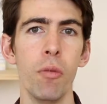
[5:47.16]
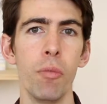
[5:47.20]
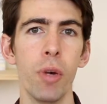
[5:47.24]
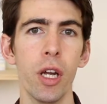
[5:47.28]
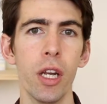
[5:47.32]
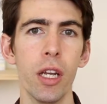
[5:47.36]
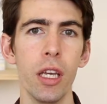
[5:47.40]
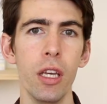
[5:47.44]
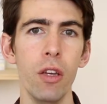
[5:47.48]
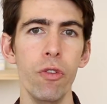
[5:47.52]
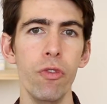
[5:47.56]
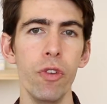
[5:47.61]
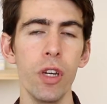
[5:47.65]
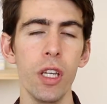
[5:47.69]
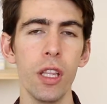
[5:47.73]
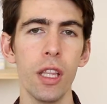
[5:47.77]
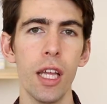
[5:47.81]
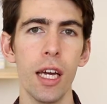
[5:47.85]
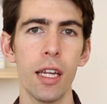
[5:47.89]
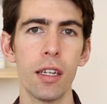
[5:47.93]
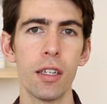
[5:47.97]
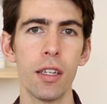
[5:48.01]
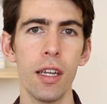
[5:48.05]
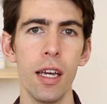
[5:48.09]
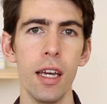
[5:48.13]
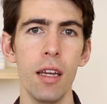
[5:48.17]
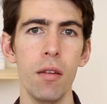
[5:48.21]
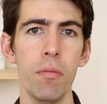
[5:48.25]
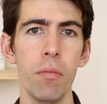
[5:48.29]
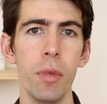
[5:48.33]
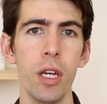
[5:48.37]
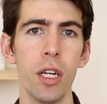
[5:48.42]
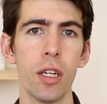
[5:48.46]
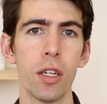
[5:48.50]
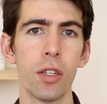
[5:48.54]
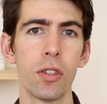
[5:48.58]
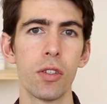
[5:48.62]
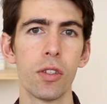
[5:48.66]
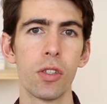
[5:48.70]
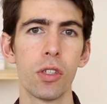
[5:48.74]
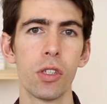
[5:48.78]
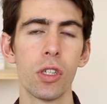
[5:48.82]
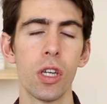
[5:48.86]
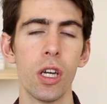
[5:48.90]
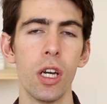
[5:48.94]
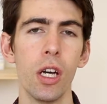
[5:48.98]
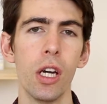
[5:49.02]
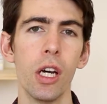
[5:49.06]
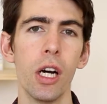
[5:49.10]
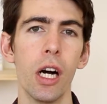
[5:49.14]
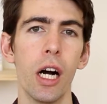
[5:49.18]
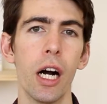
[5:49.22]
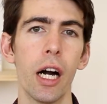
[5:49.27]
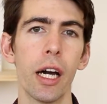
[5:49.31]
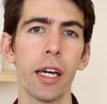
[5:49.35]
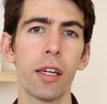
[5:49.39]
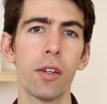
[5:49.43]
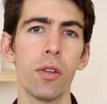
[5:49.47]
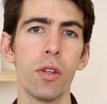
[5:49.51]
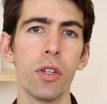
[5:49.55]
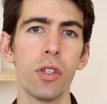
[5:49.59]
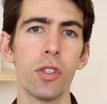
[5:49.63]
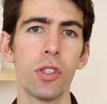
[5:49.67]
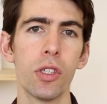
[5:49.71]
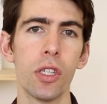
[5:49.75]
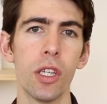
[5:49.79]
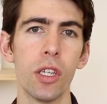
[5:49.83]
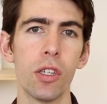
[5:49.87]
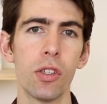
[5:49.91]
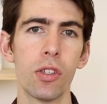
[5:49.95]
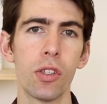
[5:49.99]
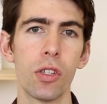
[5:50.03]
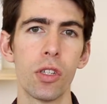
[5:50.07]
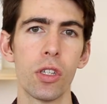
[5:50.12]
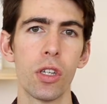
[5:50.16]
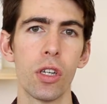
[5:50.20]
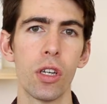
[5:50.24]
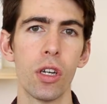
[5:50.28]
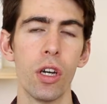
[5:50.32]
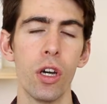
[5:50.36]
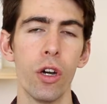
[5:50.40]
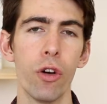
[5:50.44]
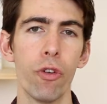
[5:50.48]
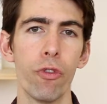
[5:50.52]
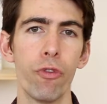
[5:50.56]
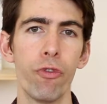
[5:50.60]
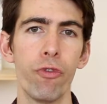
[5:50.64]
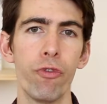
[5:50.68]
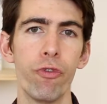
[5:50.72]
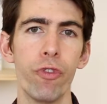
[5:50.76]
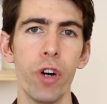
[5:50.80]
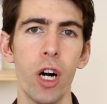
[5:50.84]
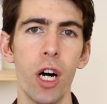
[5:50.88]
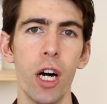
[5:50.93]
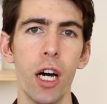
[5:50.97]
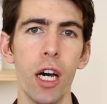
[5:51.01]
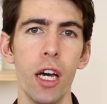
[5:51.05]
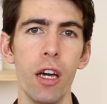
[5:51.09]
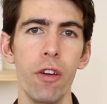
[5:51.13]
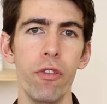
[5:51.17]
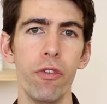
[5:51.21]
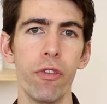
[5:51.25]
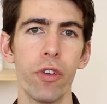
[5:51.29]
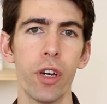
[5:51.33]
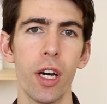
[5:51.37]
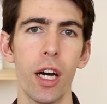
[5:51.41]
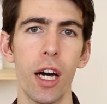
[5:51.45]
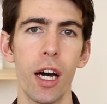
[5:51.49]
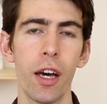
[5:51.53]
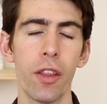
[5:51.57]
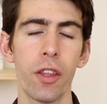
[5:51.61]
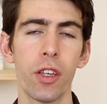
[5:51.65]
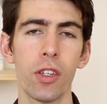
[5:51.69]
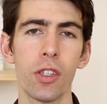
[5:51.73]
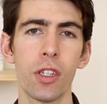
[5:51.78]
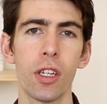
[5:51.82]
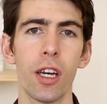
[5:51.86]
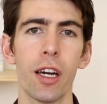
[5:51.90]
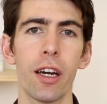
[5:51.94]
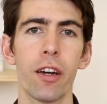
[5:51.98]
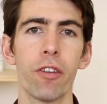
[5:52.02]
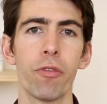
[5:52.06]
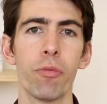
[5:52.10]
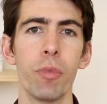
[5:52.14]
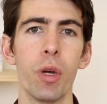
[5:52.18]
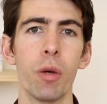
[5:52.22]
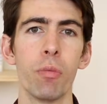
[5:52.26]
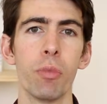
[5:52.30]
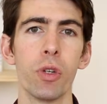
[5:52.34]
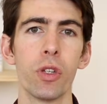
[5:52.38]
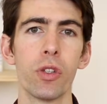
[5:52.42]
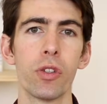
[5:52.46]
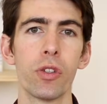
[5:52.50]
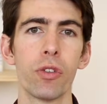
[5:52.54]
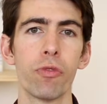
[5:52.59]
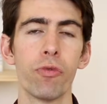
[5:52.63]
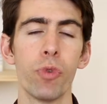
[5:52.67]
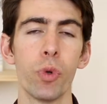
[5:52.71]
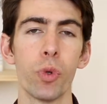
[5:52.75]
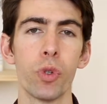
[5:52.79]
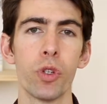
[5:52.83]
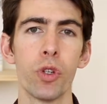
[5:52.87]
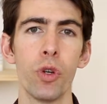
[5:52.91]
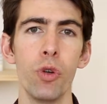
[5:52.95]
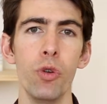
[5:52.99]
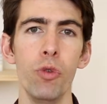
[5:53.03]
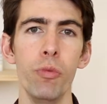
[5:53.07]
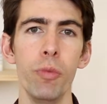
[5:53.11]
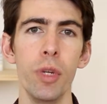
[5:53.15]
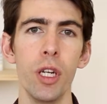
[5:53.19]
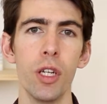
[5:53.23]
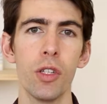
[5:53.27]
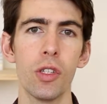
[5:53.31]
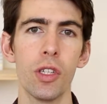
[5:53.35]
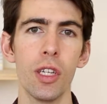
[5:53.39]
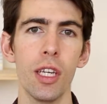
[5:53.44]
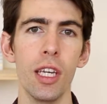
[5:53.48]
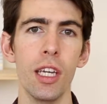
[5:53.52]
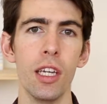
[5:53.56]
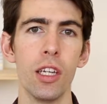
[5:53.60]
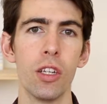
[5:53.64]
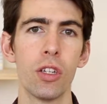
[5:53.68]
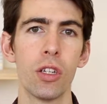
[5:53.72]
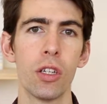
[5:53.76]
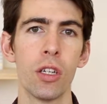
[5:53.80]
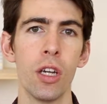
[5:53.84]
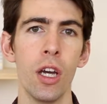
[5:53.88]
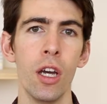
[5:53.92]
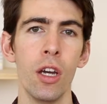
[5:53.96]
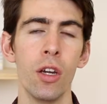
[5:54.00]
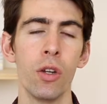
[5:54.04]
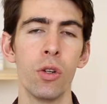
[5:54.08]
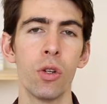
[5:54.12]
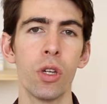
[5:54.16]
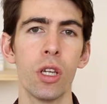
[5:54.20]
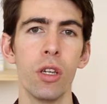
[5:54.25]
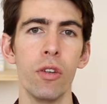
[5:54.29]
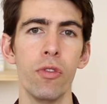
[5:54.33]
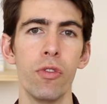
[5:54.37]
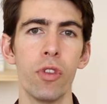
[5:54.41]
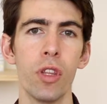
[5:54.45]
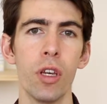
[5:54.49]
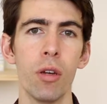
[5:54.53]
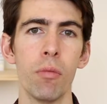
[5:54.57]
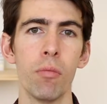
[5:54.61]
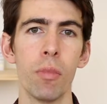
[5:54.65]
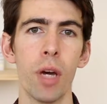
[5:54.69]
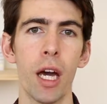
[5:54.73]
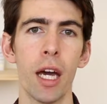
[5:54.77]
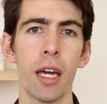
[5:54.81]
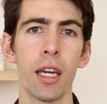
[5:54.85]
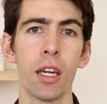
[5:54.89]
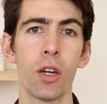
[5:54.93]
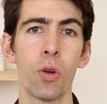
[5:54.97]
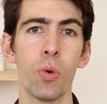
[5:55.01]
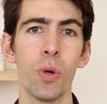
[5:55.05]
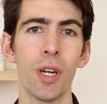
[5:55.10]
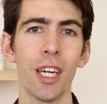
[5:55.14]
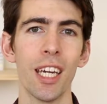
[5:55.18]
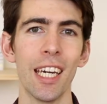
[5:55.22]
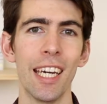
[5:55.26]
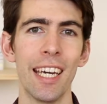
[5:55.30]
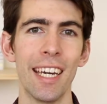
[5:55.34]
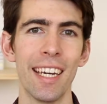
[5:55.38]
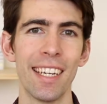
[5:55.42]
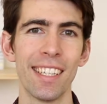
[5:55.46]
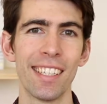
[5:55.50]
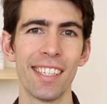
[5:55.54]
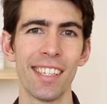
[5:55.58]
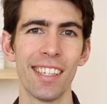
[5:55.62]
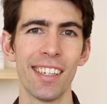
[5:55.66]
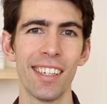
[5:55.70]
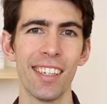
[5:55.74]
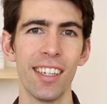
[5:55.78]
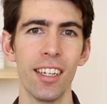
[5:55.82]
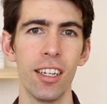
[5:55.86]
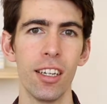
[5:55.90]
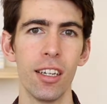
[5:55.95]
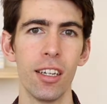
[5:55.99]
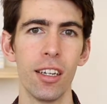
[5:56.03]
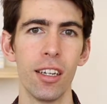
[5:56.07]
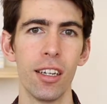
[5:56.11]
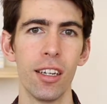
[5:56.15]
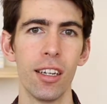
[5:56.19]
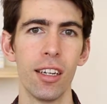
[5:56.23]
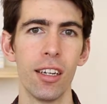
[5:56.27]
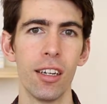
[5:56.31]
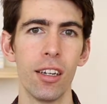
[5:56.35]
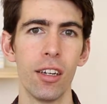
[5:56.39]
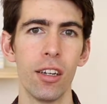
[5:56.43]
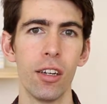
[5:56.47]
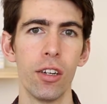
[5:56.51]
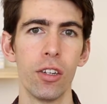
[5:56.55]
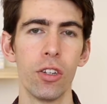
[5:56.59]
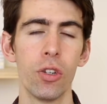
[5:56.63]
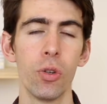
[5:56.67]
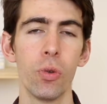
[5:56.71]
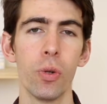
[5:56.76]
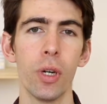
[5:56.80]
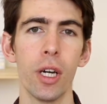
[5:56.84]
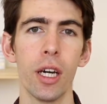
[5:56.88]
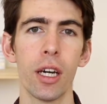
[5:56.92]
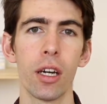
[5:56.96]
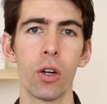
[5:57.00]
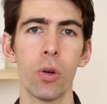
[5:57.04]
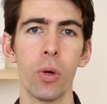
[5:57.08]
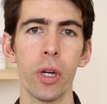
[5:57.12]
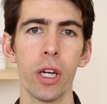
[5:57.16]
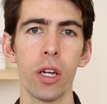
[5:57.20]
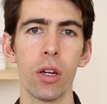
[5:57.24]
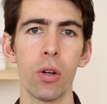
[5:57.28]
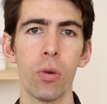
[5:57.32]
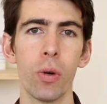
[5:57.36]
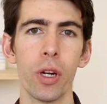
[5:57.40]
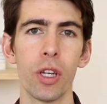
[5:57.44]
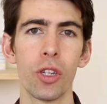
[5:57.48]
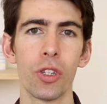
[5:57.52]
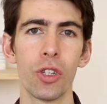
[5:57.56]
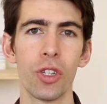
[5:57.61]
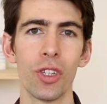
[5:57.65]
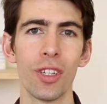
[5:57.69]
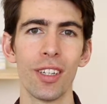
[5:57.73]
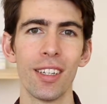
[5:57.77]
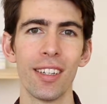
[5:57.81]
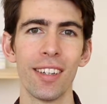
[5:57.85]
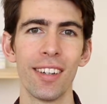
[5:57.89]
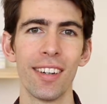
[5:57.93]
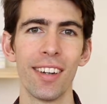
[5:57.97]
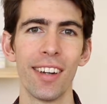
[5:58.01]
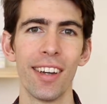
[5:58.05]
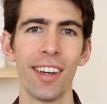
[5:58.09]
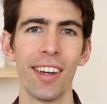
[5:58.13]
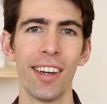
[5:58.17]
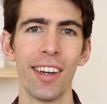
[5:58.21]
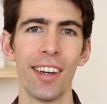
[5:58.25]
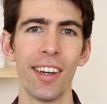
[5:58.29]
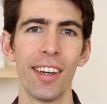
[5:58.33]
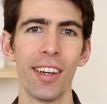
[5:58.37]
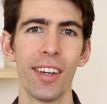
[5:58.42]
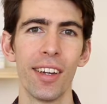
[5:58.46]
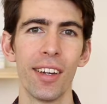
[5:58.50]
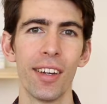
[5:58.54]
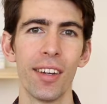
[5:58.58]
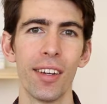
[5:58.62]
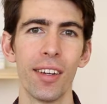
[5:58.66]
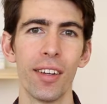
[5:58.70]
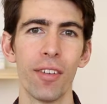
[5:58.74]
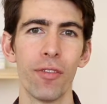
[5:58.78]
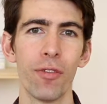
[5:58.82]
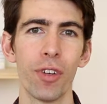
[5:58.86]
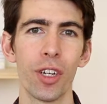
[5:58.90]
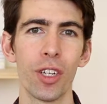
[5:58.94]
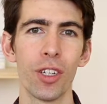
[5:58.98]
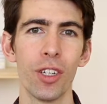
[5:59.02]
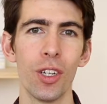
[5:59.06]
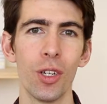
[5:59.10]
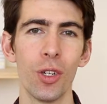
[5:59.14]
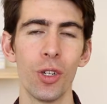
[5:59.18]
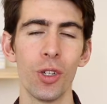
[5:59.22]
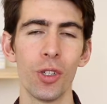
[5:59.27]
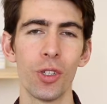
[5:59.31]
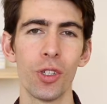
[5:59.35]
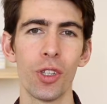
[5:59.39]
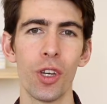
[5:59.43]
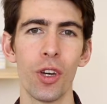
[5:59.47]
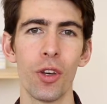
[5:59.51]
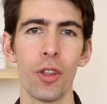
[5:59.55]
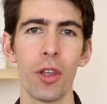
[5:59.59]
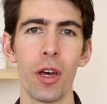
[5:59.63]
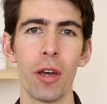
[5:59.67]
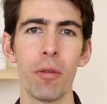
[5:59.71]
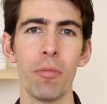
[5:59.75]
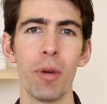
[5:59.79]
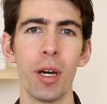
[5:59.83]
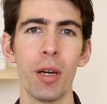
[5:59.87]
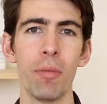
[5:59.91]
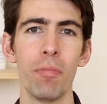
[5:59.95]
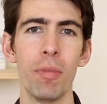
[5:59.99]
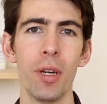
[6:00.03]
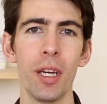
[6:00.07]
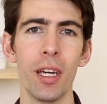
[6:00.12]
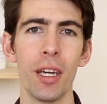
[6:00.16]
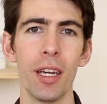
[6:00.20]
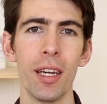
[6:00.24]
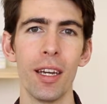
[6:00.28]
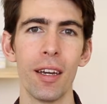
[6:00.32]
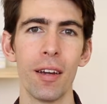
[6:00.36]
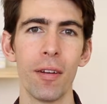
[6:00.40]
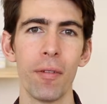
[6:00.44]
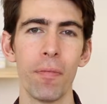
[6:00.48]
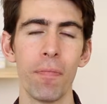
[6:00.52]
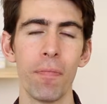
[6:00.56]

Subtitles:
But if in that 10 minutes, I could assist 5 other staff members for 2 minutes each to give them a quick answer to a quick question, fictitious though they may be,